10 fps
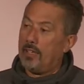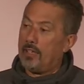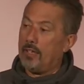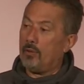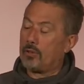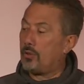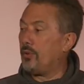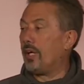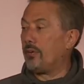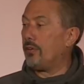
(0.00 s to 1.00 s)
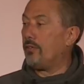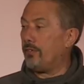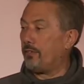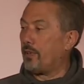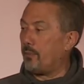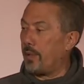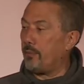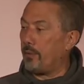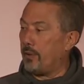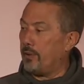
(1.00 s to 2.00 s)
There were 250
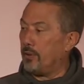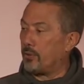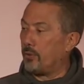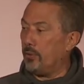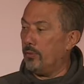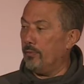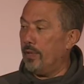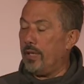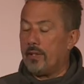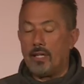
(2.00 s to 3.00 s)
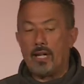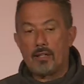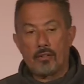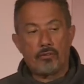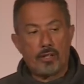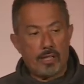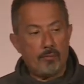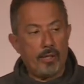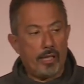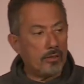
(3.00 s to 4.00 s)
people in this room. The other three
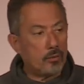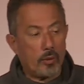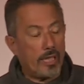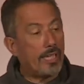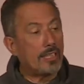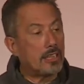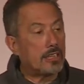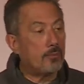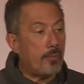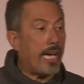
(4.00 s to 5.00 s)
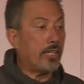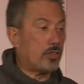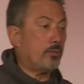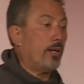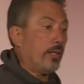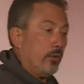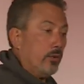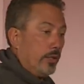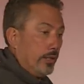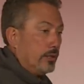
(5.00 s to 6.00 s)
comedians were getting smashed by the
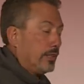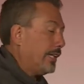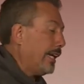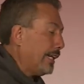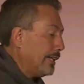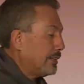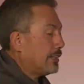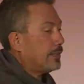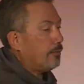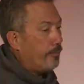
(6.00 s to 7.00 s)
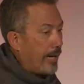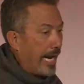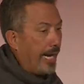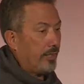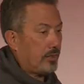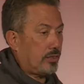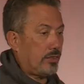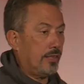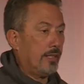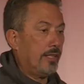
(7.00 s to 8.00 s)
audience, getting
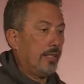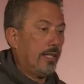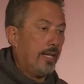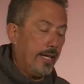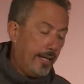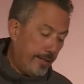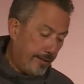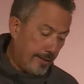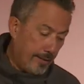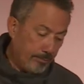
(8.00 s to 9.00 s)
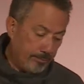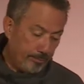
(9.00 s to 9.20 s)
smashed. And